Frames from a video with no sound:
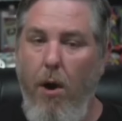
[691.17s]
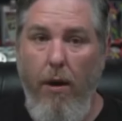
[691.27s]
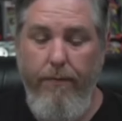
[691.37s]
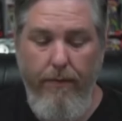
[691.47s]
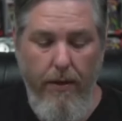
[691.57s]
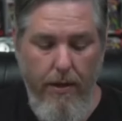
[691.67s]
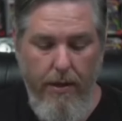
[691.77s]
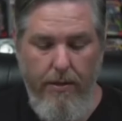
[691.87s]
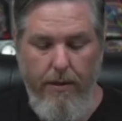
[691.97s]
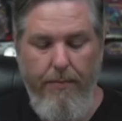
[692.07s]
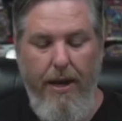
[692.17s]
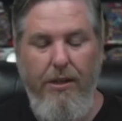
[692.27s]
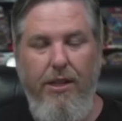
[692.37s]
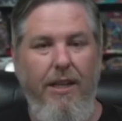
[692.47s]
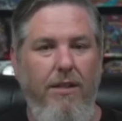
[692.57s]
off some
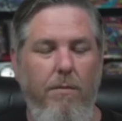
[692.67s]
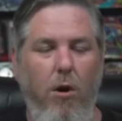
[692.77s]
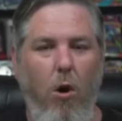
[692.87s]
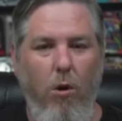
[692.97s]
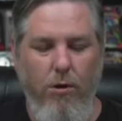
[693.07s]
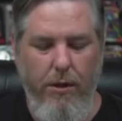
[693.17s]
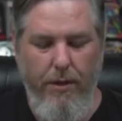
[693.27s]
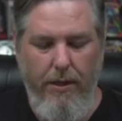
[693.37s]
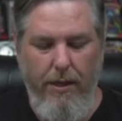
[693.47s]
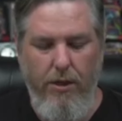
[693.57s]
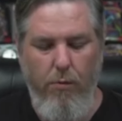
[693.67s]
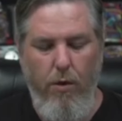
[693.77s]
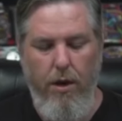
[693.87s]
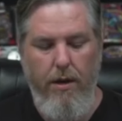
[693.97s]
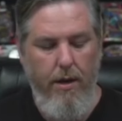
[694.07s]
things to get some cards and things that you
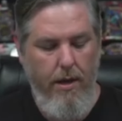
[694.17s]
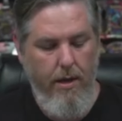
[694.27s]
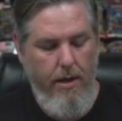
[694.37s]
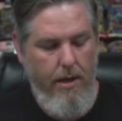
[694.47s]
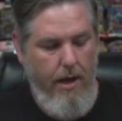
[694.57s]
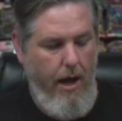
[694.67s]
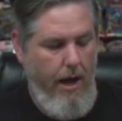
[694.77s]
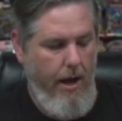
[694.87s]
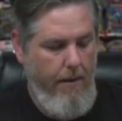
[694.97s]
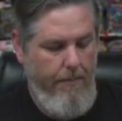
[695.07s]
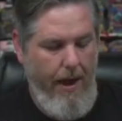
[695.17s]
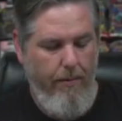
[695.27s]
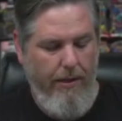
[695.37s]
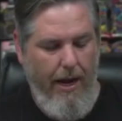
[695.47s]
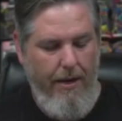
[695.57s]
want? That
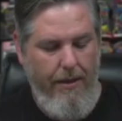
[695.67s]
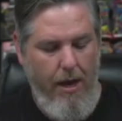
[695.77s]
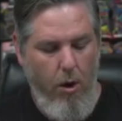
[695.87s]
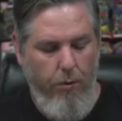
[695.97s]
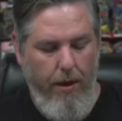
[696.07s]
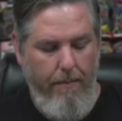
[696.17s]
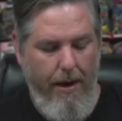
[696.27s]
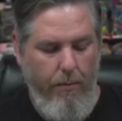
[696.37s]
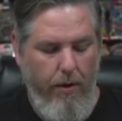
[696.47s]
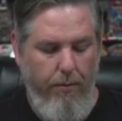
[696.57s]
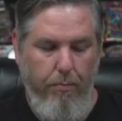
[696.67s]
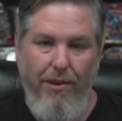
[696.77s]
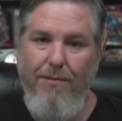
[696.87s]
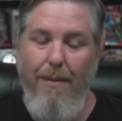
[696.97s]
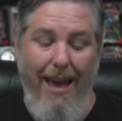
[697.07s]
was kind of the oath I made with
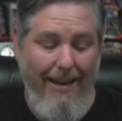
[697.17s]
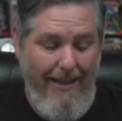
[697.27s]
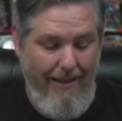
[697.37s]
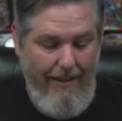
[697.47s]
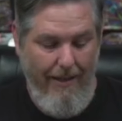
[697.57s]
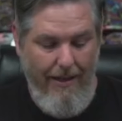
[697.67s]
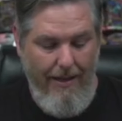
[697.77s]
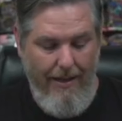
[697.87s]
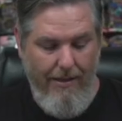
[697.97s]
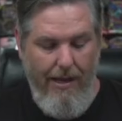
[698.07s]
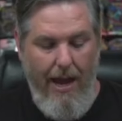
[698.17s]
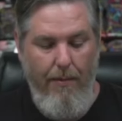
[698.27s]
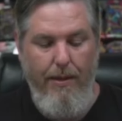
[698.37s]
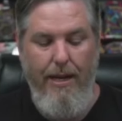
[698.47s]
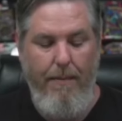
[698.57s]
Prismatic, as I
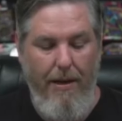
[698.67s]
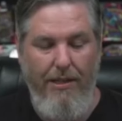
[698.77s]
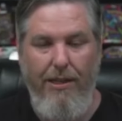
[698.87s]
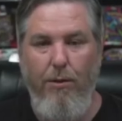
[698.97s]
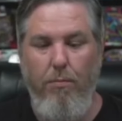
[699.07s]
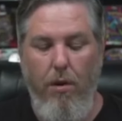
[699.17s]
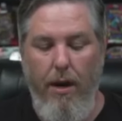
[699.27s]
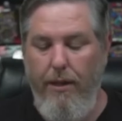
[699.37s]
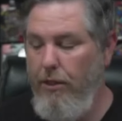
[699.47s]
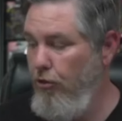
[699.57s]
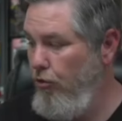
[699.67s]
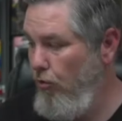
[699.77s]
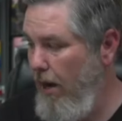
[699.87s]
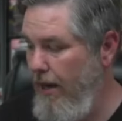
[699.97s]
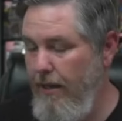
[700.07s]
would take my sealed product and
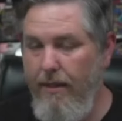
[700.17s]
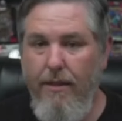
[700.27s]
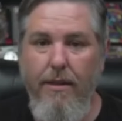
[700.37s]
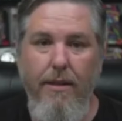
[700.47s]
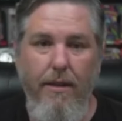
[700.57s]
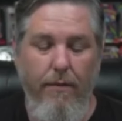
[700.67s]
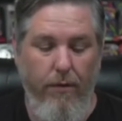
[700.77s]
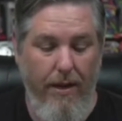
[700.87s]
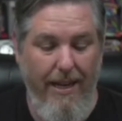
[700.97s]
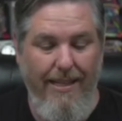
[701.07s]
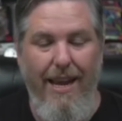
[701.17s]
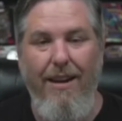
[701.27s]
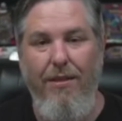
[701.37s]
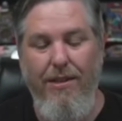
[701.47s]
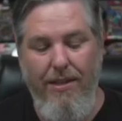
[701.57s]
trade it for hits out
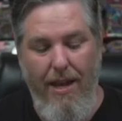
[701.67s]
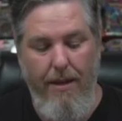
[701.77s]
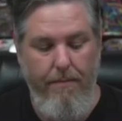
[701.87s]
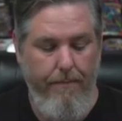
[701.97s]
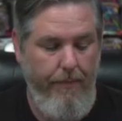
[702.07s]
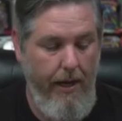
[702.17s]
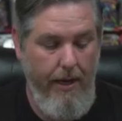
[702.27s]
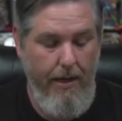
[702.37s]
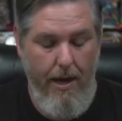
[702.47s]
of the set. And